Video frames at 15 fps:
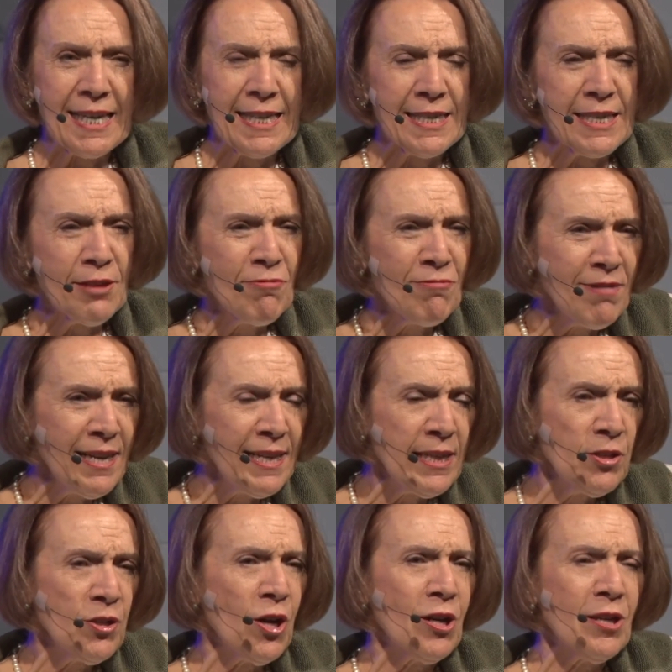and he really
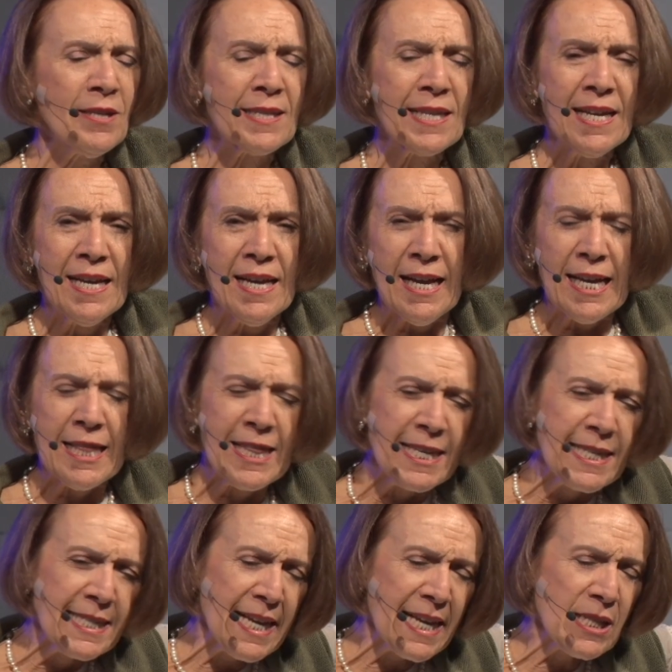knows the
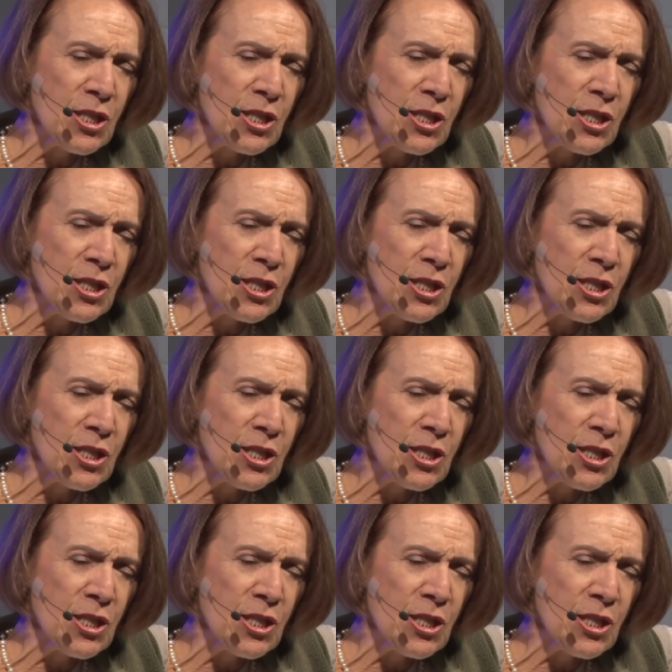exact